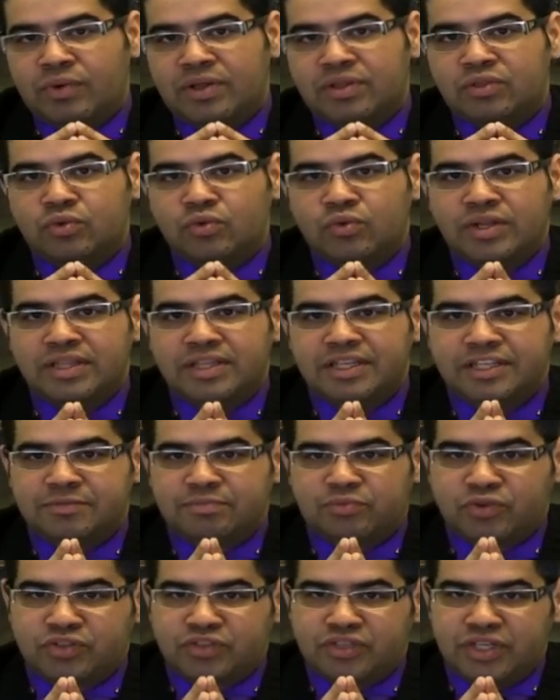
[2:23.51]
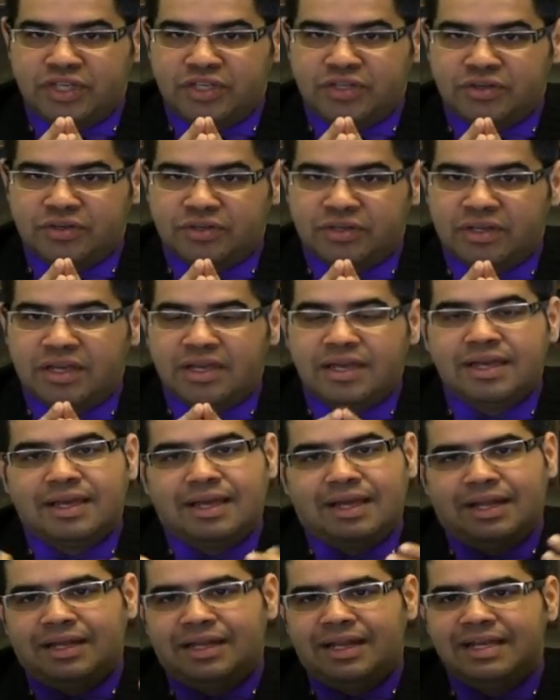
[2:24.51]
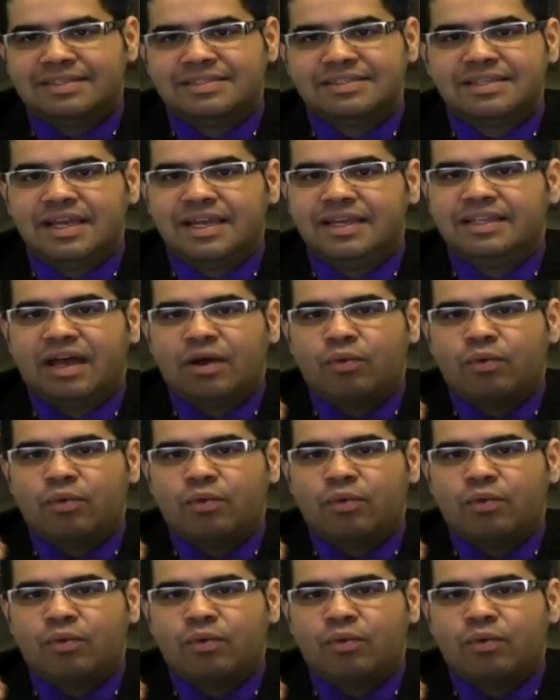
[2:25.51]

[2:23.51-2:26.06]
when doing this procedure. Let's say